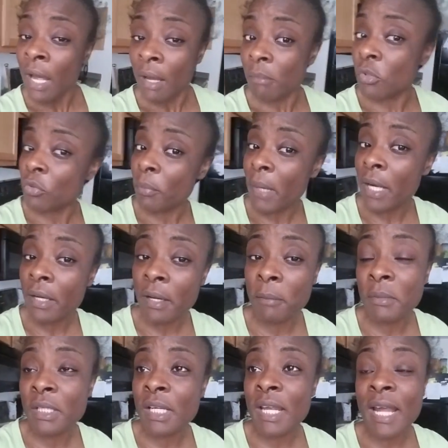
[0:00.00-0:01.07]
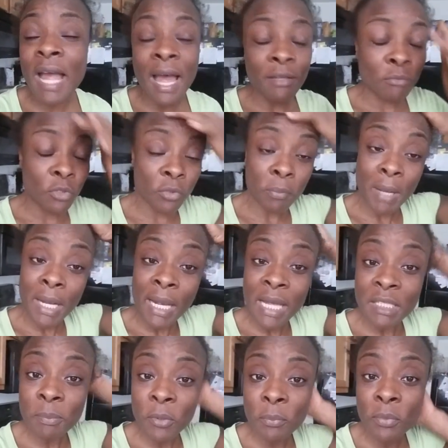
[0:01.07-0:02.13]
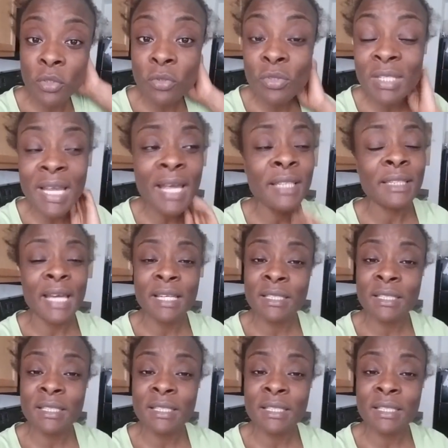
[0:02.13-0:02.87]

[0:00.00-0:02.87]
I'm doing my comedy. I'm doing my gospel music.